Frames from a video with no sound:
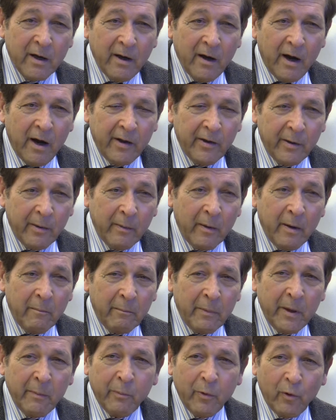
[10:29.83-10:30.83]
on the
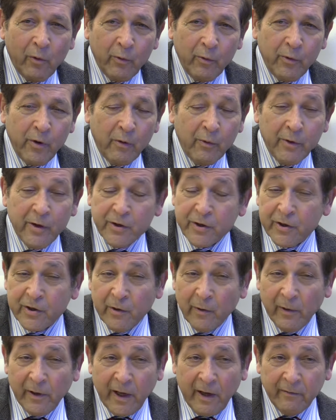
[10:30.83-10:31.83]
people who don't
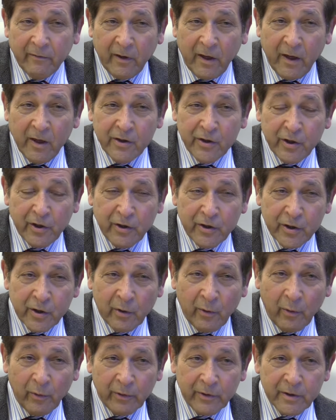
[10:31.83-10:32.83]
necessarily have kids in the
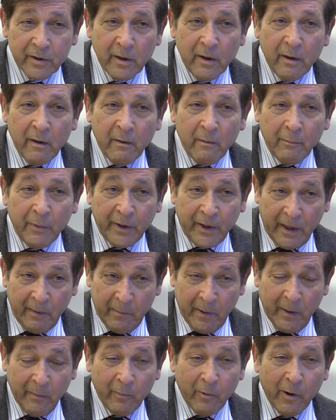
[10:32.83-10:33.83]
schools, but they
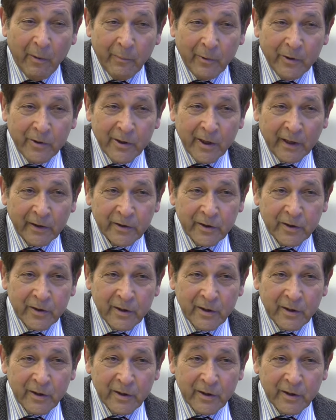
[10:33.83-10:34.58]
pay property taxes?